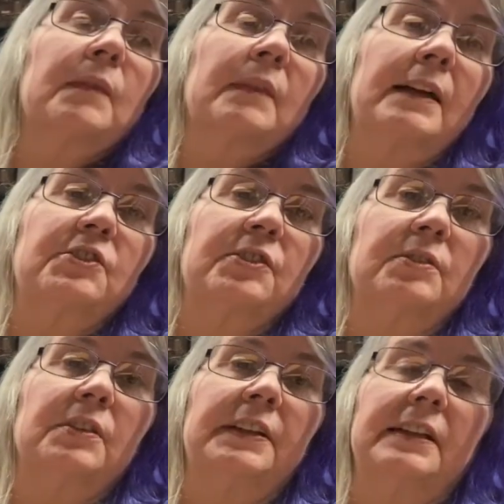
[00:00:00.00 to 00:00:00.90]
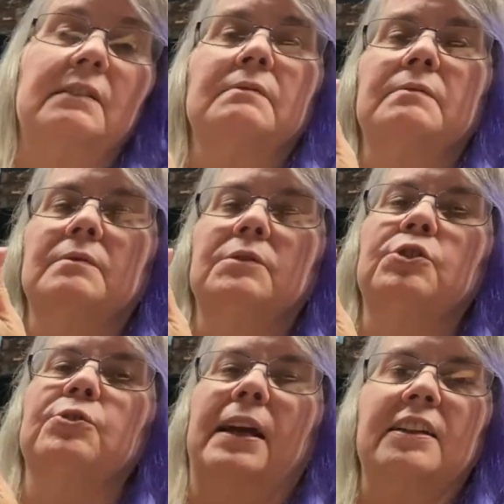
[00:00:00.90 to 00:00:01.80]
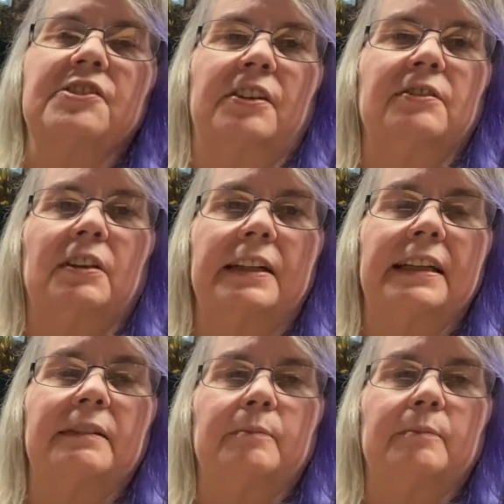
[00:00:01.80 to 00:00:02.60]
Now, certainly, dragons aren't like